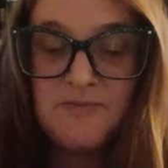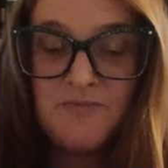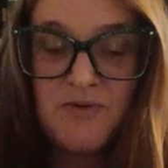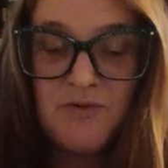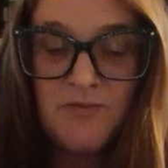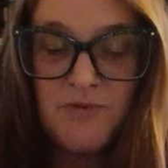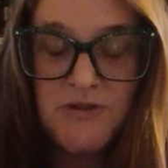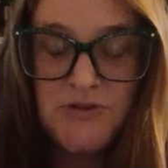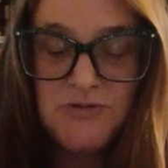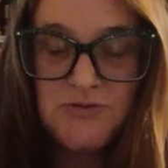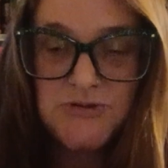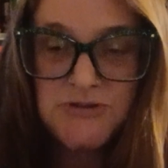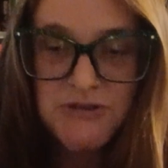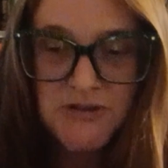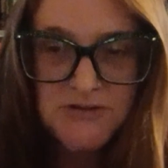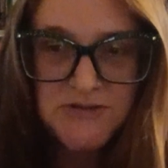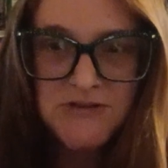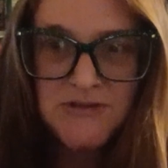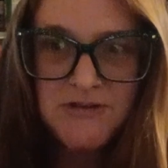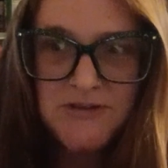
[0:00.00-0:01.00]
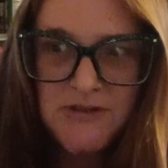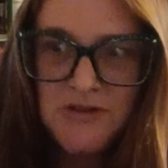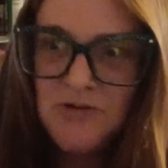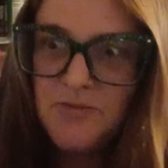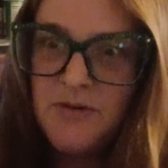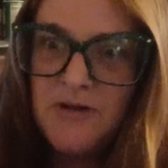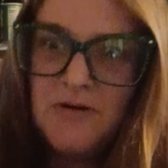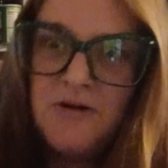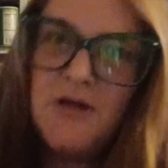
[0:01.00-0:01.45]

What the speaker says: But when you start to think about